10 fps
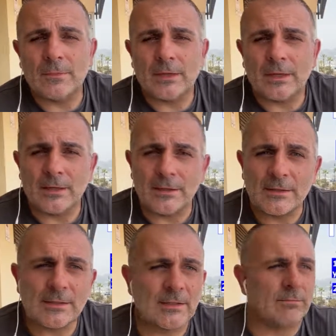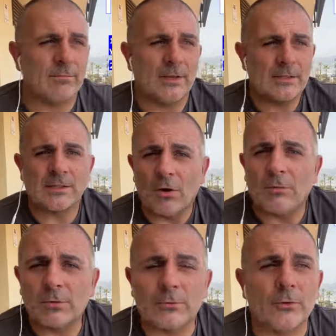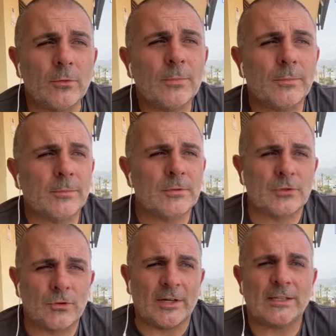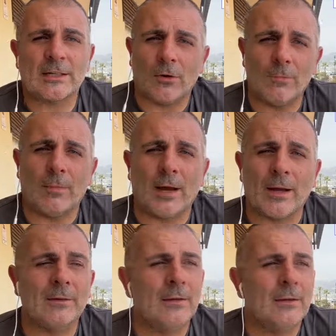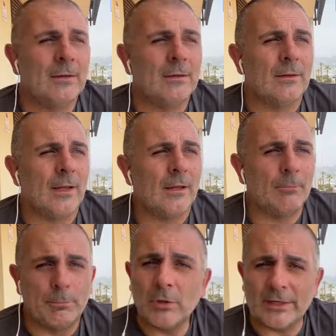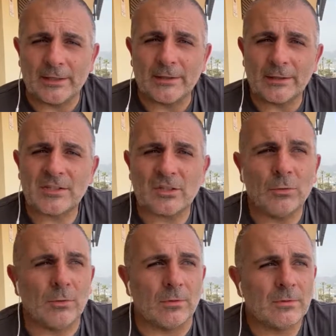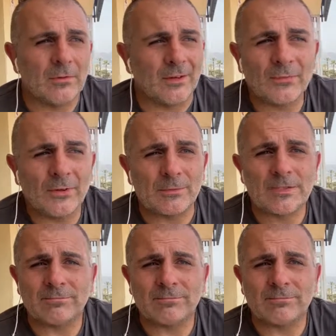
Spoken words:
his own group to try to combat bullying in school. I thought that was